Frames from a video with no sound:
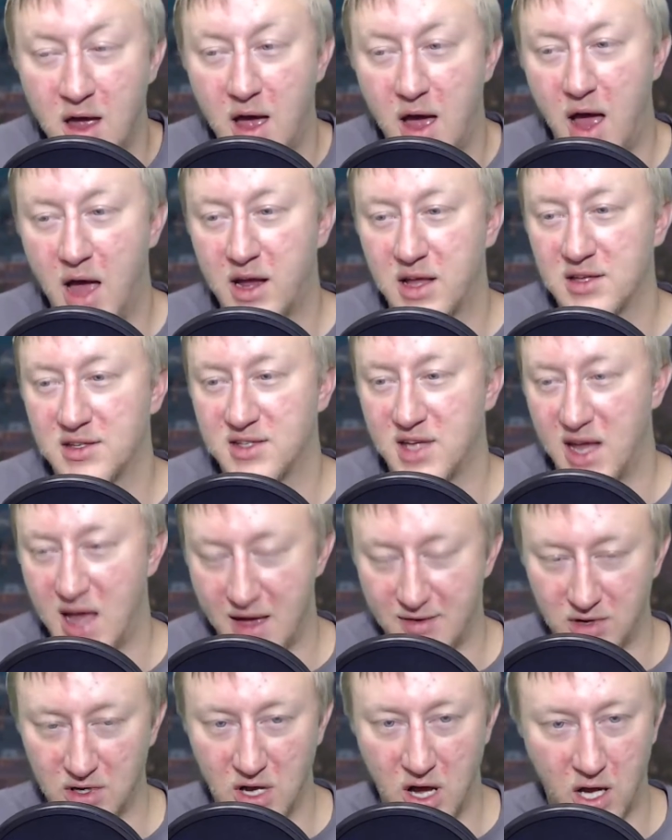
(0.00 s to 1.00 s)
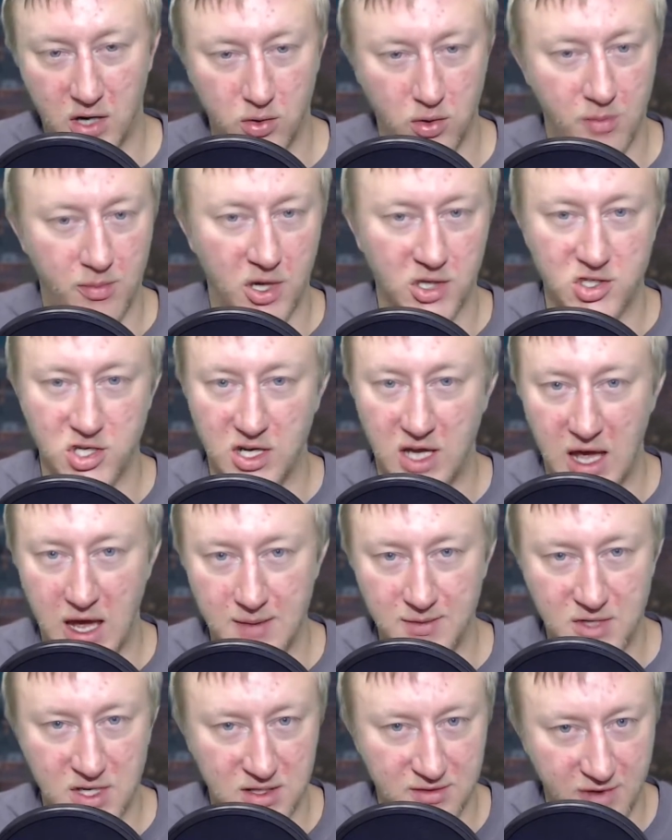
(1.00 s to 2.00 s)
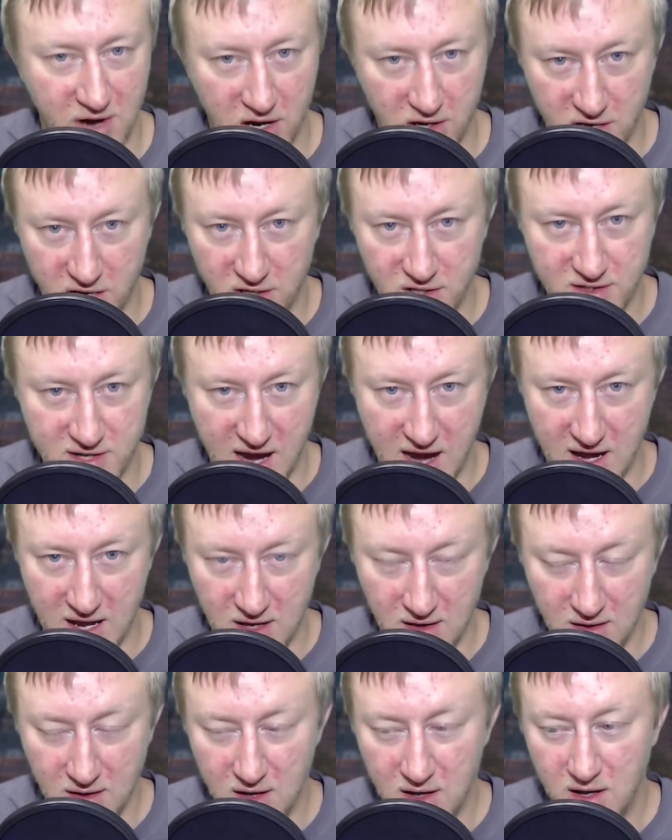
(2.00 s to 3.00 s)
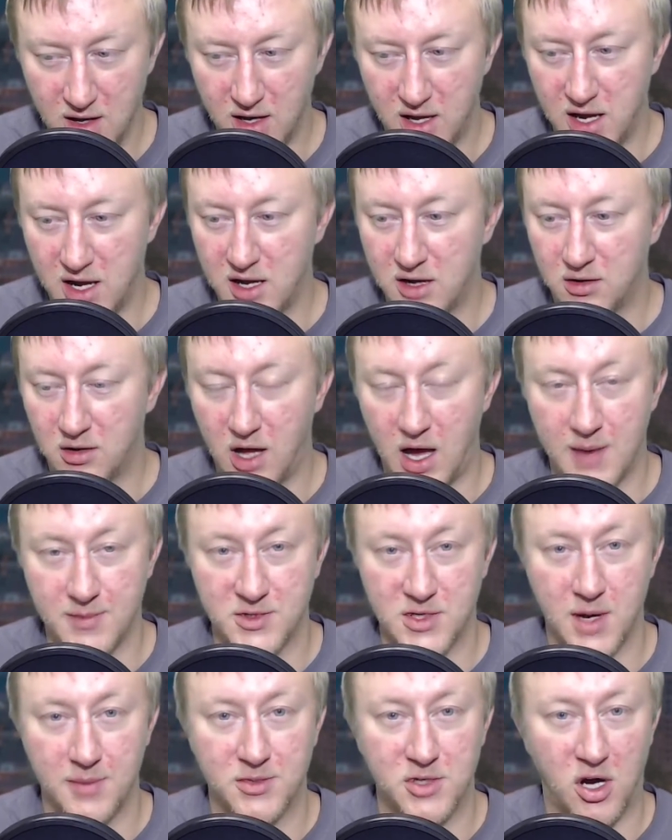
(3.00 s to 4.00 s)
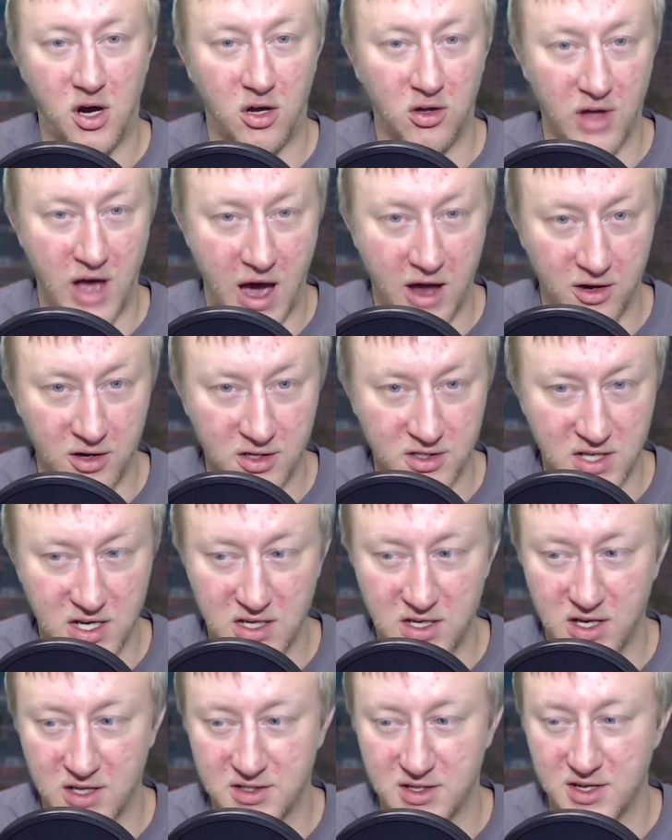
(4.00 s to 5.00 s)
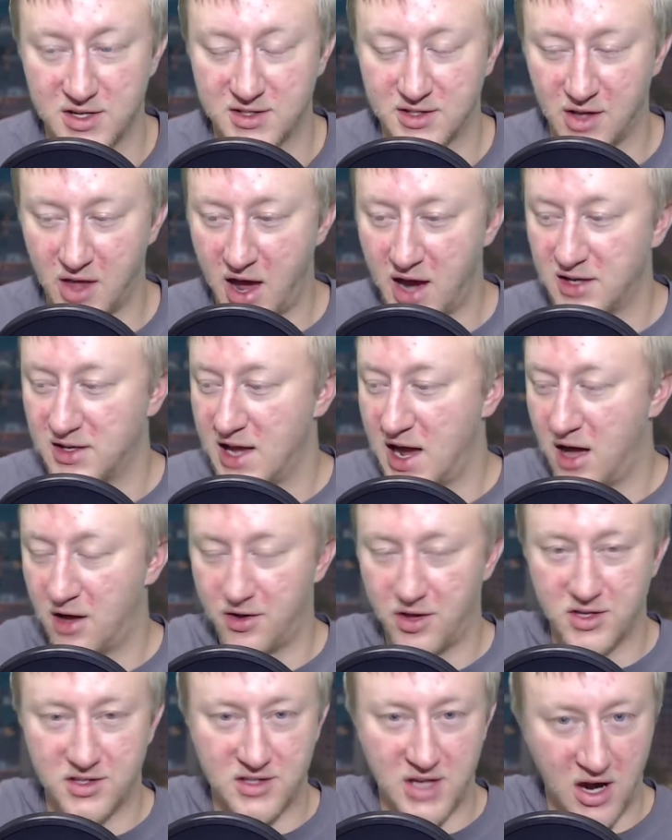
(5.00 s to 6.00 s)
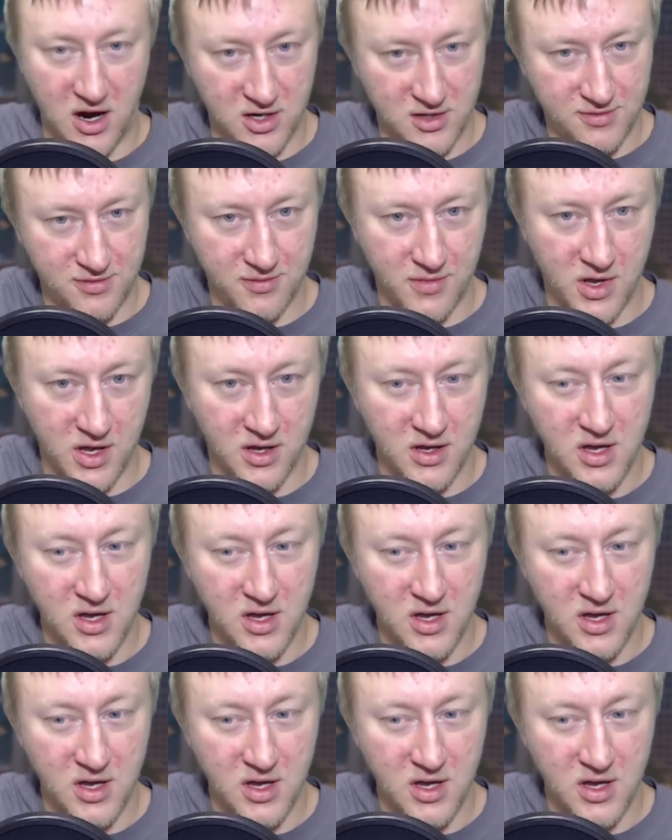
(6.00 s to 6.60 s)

I can say, having gone to a bunch of games, he's very entertaining. He climbs up tall ladders. He does the slide down the stairs from the